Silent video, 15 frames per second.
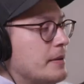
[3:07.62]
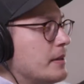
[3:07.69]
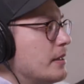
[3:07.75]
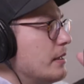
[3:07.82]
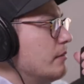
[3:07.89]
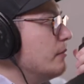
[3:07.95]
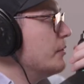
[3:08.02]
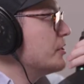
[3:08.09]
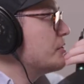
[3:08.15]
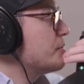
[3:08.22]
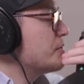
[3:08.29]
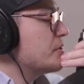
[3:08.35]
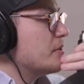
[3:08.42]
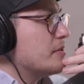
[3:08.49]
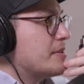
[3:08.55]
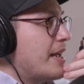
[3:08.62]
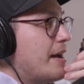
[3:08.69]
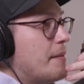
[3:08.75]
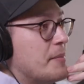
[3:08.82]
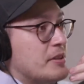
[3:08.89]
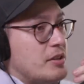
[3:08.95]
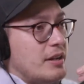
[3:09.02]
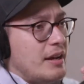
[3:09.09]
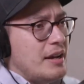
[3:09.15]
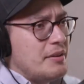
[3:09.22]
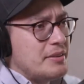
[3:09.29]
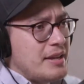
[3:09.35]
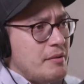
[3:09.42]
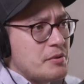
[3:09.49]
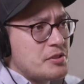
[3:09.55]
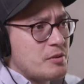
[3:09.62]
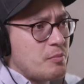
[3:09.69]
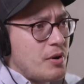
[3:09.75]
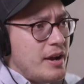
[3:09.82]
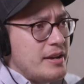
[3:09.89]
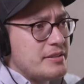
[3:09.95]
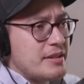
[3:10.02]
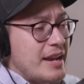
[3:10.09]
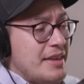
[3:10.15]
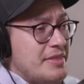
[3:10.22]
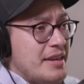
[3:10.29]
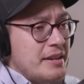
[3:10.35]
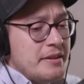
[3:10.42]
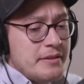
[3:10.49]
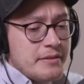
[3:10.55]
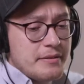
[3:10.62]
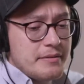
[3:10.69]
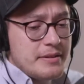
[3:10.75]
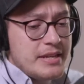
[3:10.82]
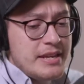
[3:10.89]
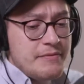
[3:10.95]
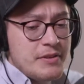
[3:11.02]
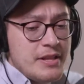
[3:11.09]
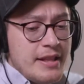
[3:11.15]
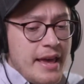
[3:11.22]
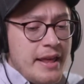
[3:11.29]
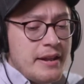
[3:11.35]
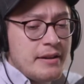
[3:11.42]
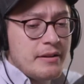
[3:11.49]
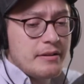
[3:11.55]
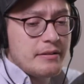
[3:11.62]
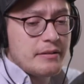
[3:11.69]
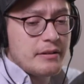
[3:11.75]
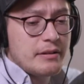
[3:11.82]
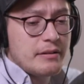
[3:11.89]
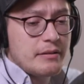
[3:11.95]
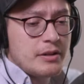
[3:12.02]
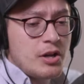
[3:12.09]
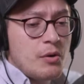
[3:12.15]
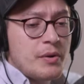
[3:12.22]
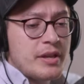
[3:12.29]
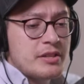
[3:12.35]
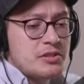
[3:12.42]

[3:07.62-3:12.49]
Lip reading: Which was that? I mean, that was surprising. And then even then, going into